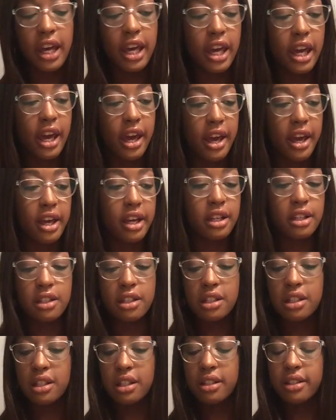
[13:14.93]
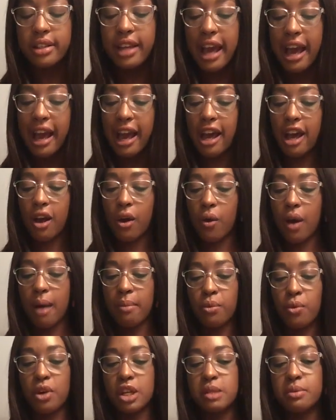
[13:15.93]
And now
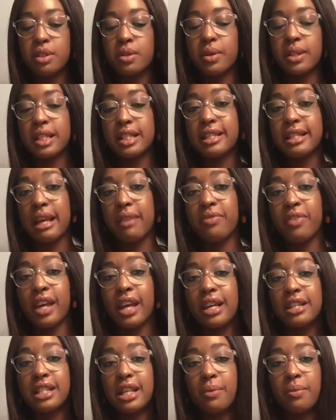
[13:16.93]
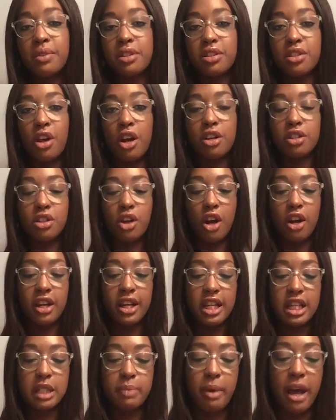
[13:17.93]
I'm going to be doing the same thing I did with the Tarte
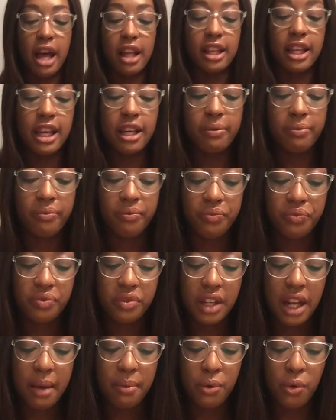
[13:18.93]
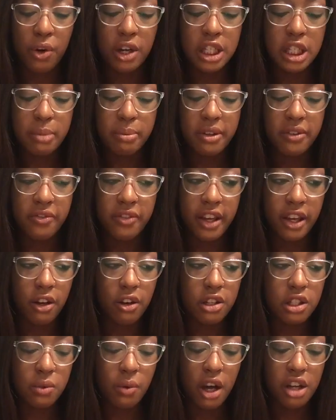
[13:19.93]
Tartiest palette. I'm going to be
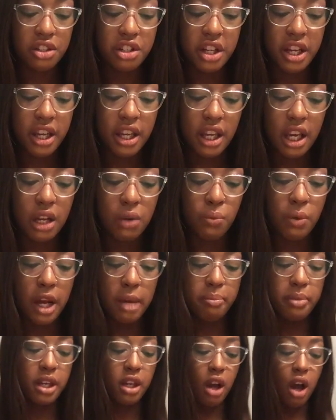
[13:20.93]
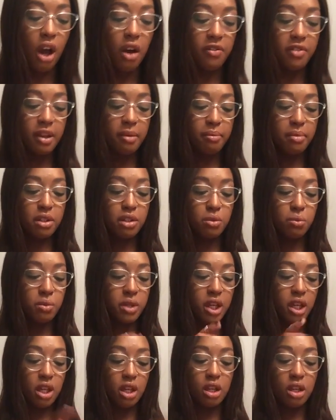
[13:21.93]
finger swatching and wiping off in
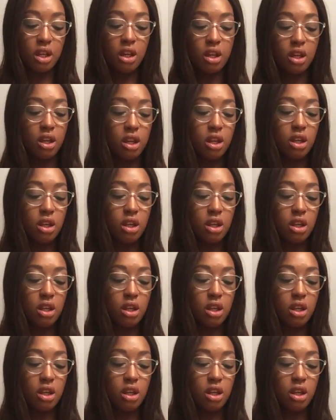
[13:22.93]
between.